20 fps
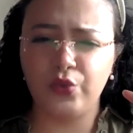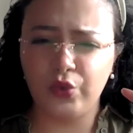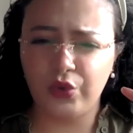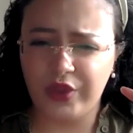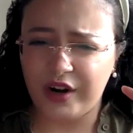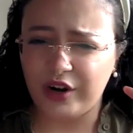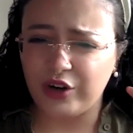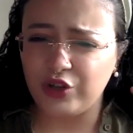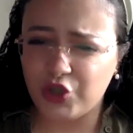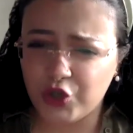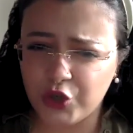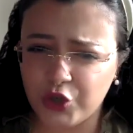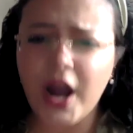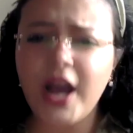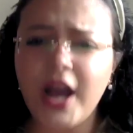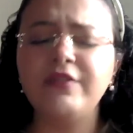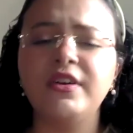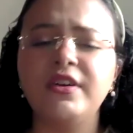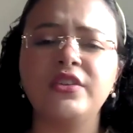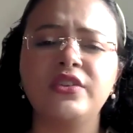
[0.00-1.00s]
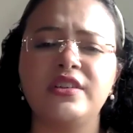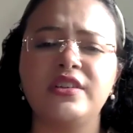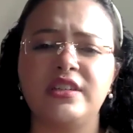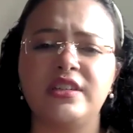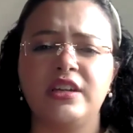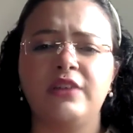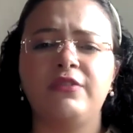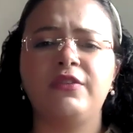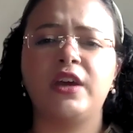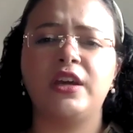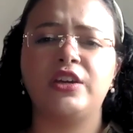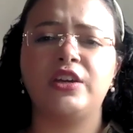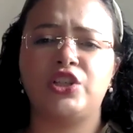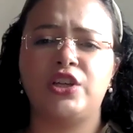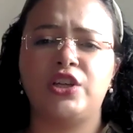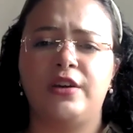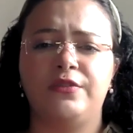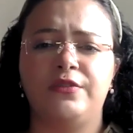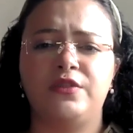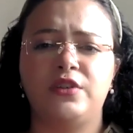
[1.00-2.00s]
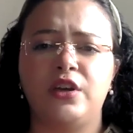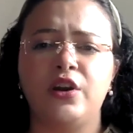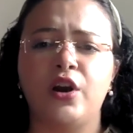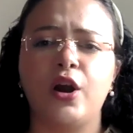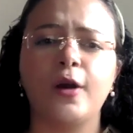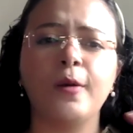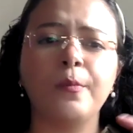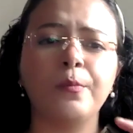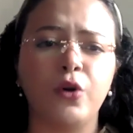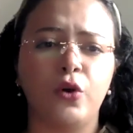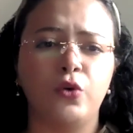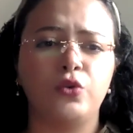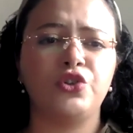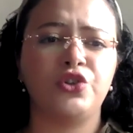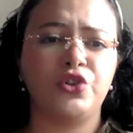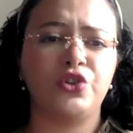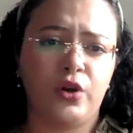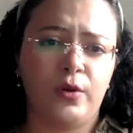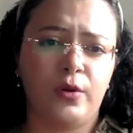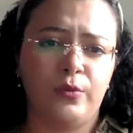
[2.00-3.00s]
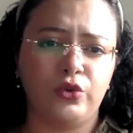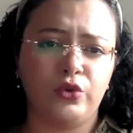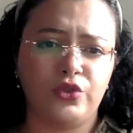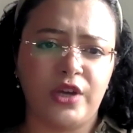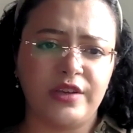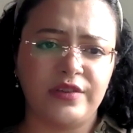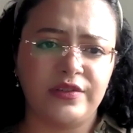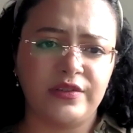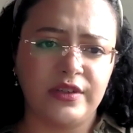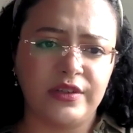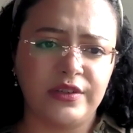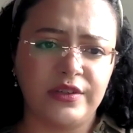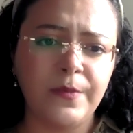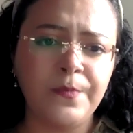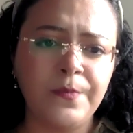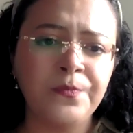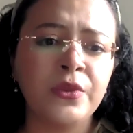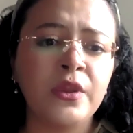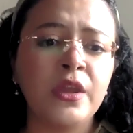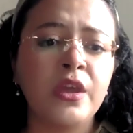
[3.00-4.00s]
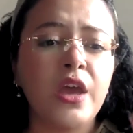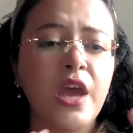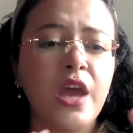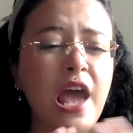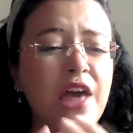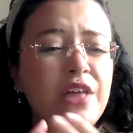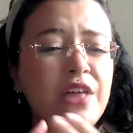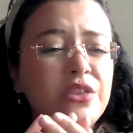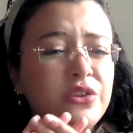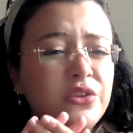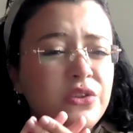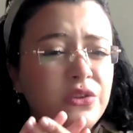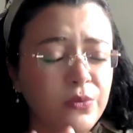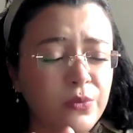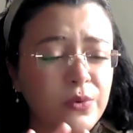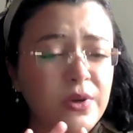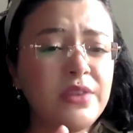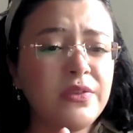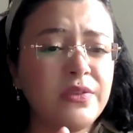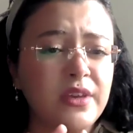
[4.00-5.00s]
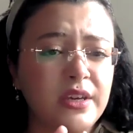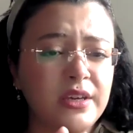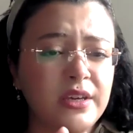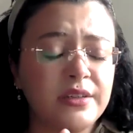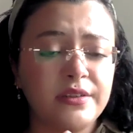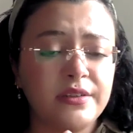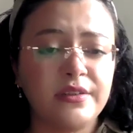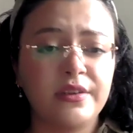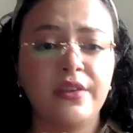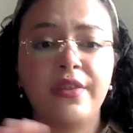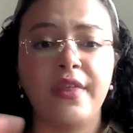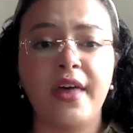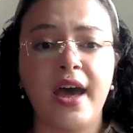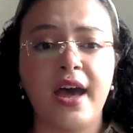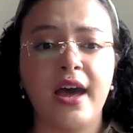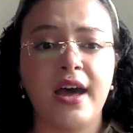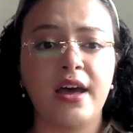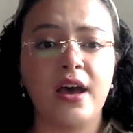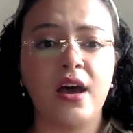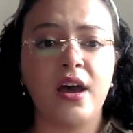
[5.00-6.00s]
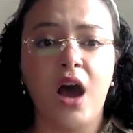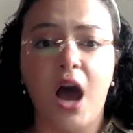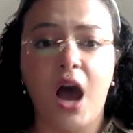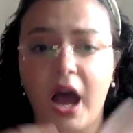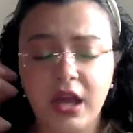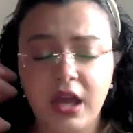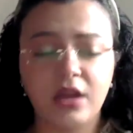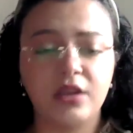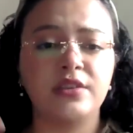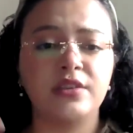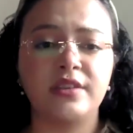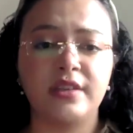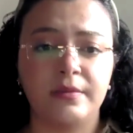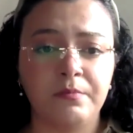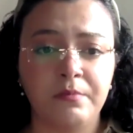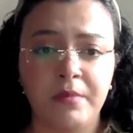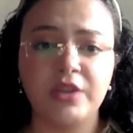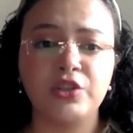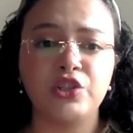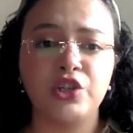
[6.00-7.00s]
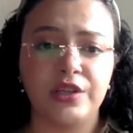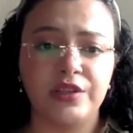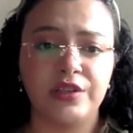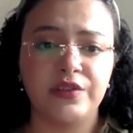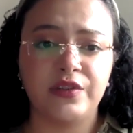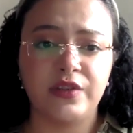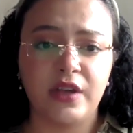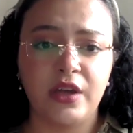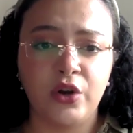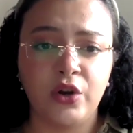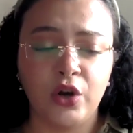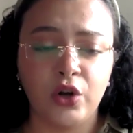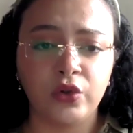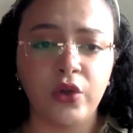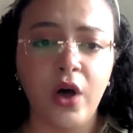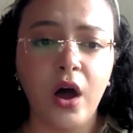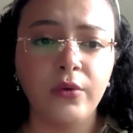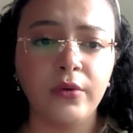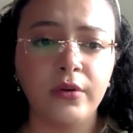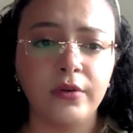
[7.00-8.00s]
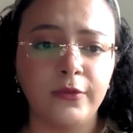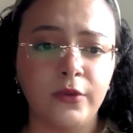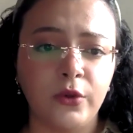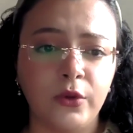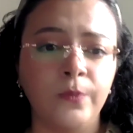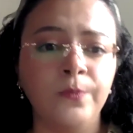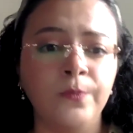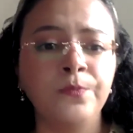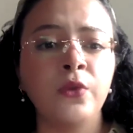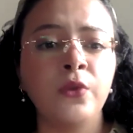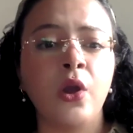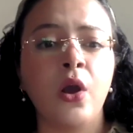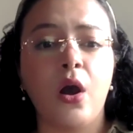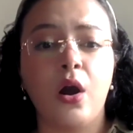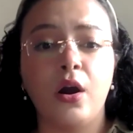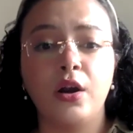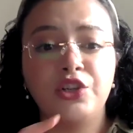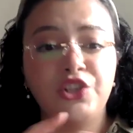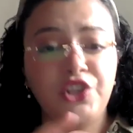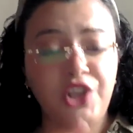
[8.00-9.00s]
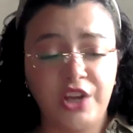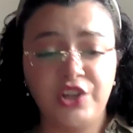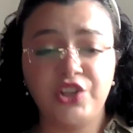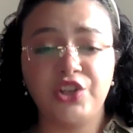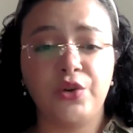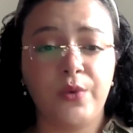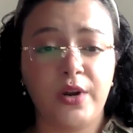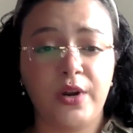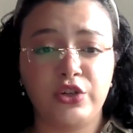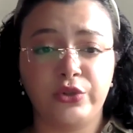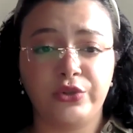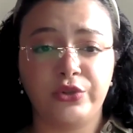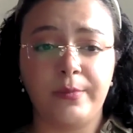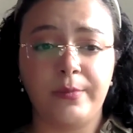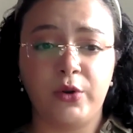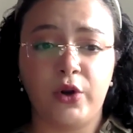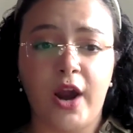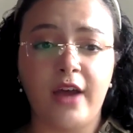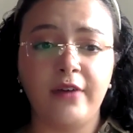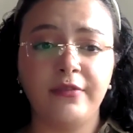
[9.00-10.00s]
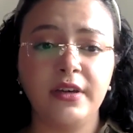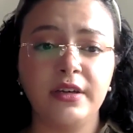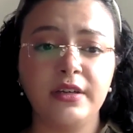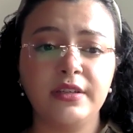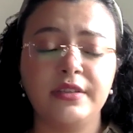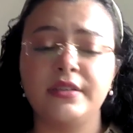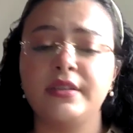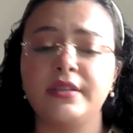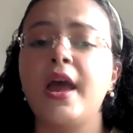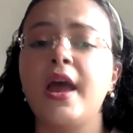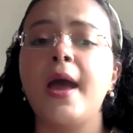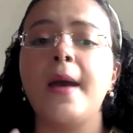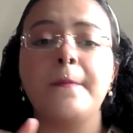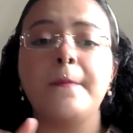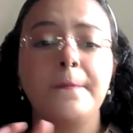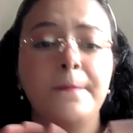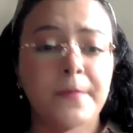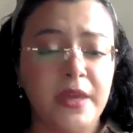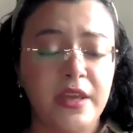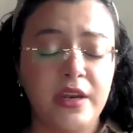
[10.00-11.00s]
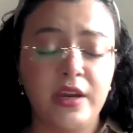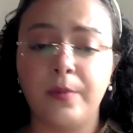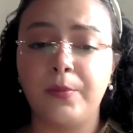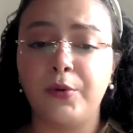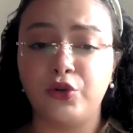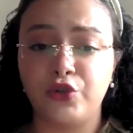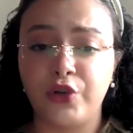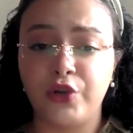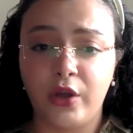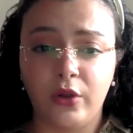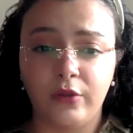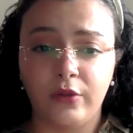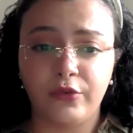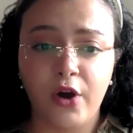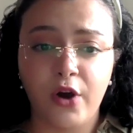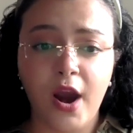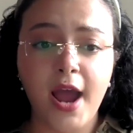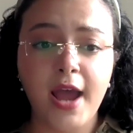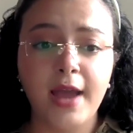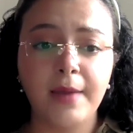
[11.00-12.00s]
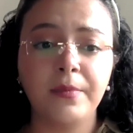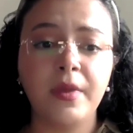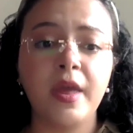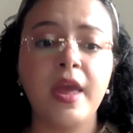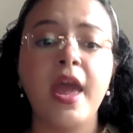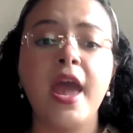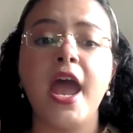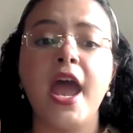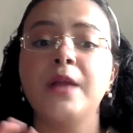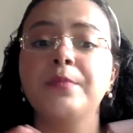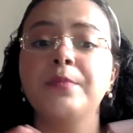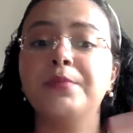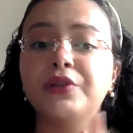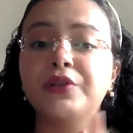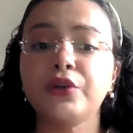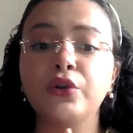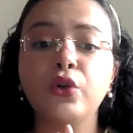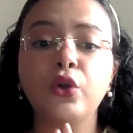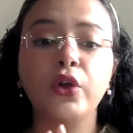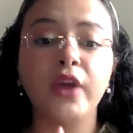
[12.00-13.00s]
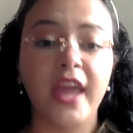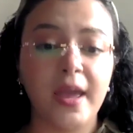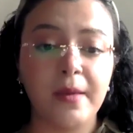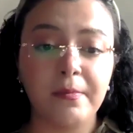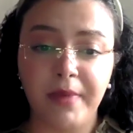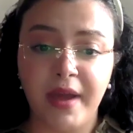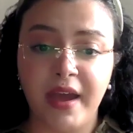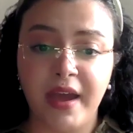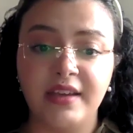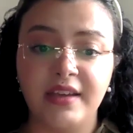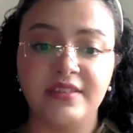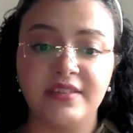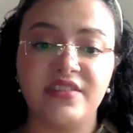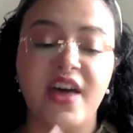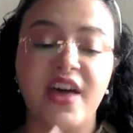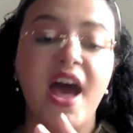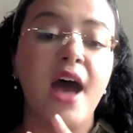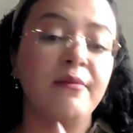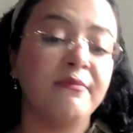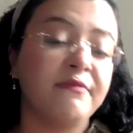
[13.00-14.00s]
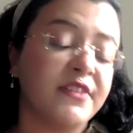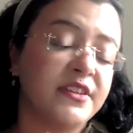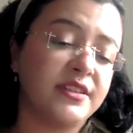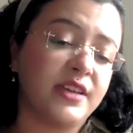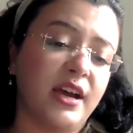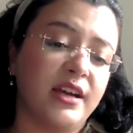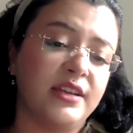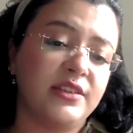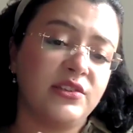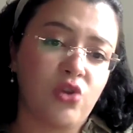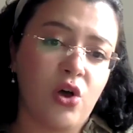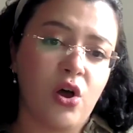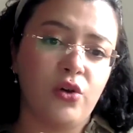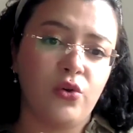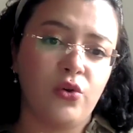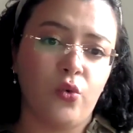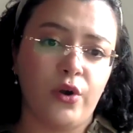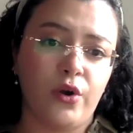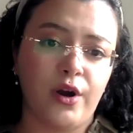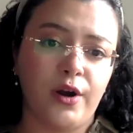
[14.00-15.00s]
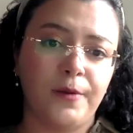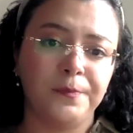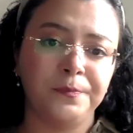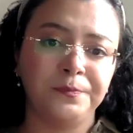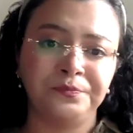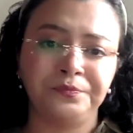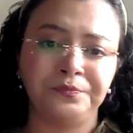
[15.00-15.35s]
That are driving the significant shift in our approach to criminal justice. And the three things that IS mentions in her law review are changing racial demographics, media portrayal of crime, and political campaigns that emphasize law and order.